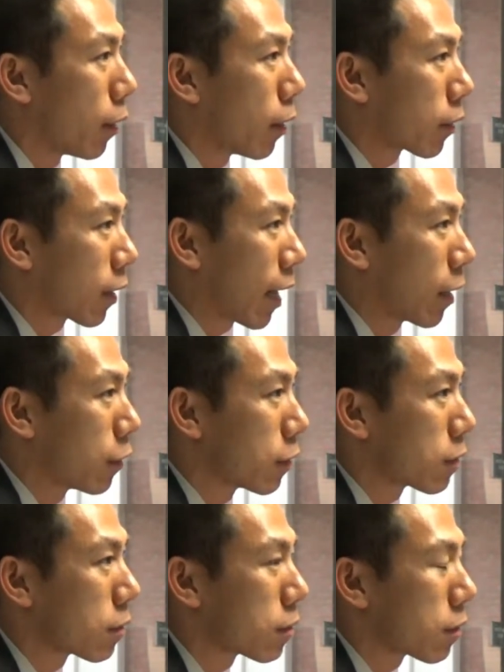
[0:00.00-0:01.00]
candidates
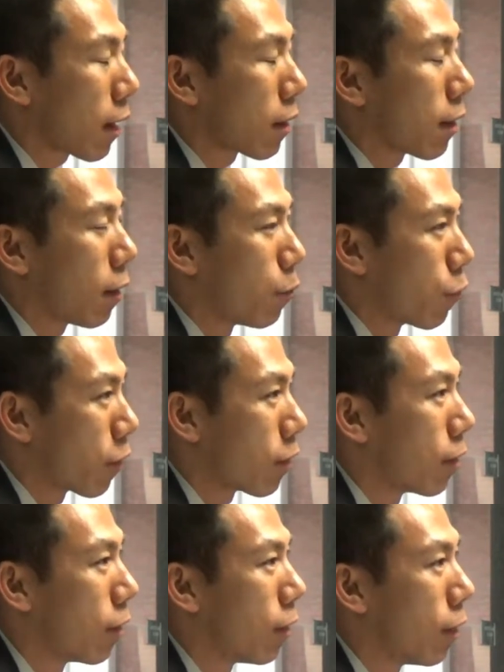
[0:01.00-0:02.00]
stand out more.
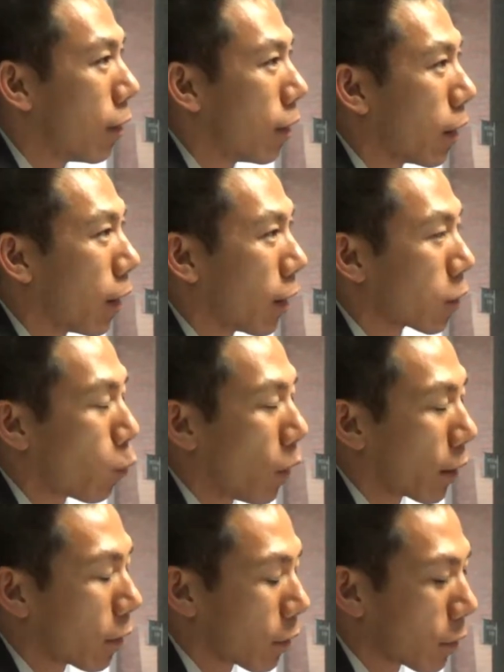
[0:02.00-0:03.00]
That's why
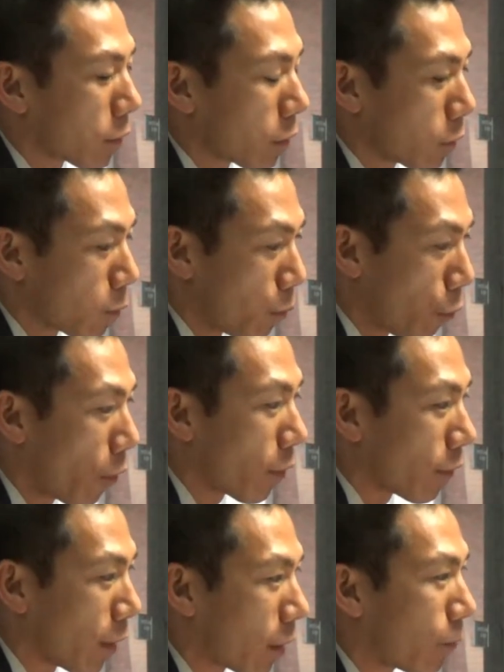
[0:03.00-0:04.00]
I think it's
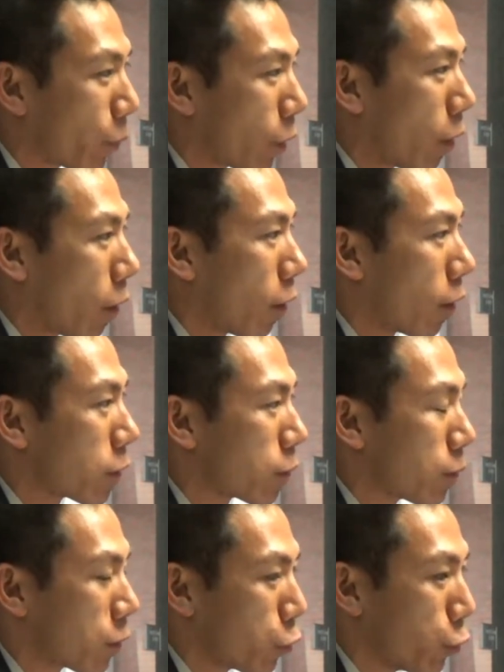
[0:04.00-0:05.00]
important that our
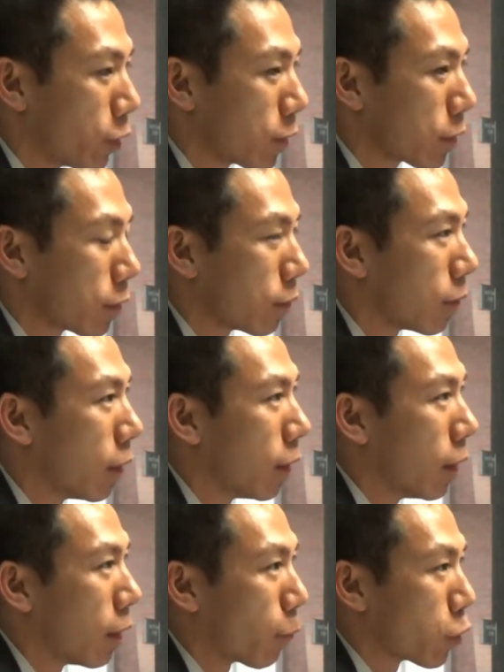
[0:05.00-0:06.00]
students and
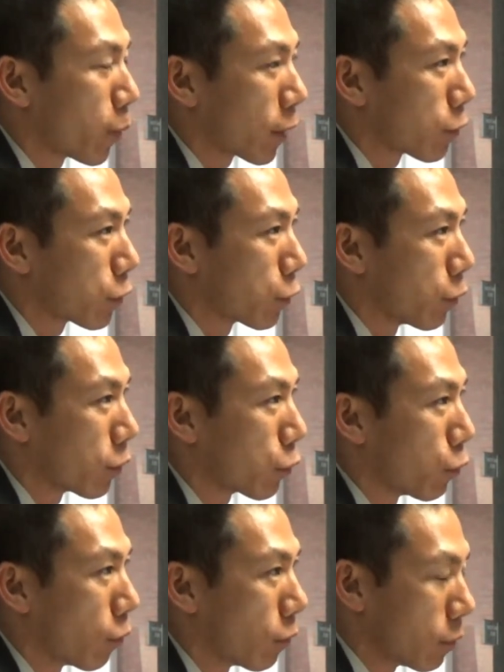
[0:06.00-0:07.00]
prospective students
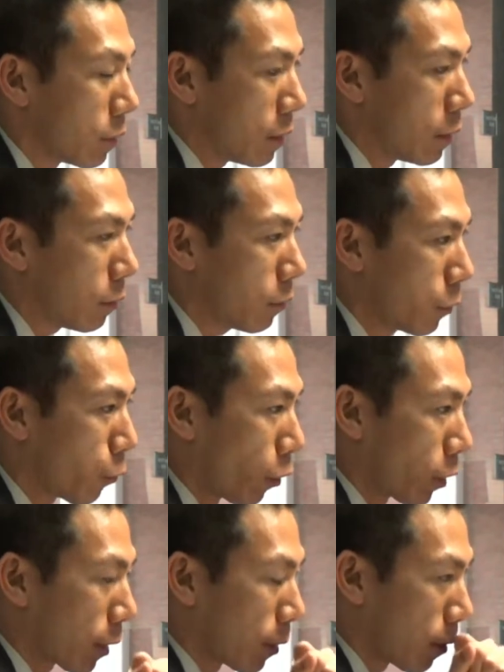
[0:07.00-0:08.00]
who who are
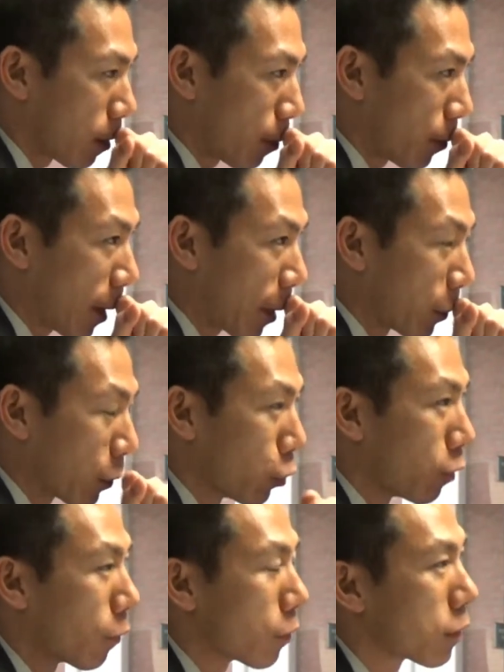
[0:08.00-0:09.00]
looking to apply to a
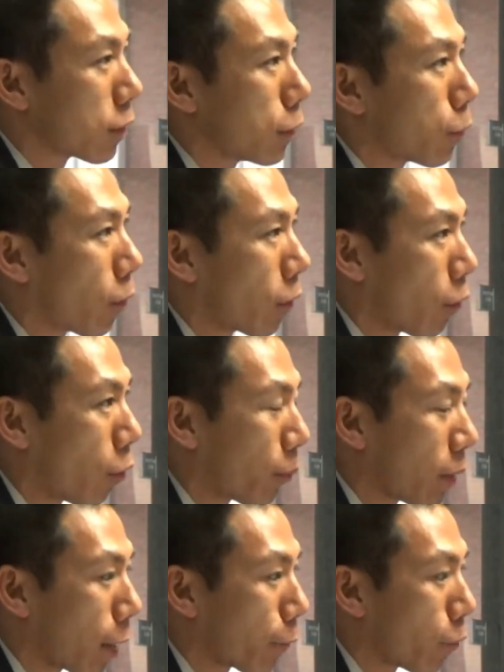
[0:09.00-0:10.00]
university or
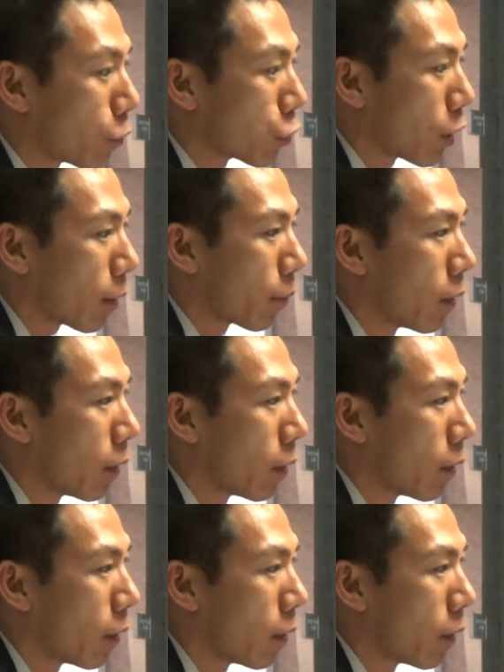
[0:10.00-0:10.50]
apply for a job,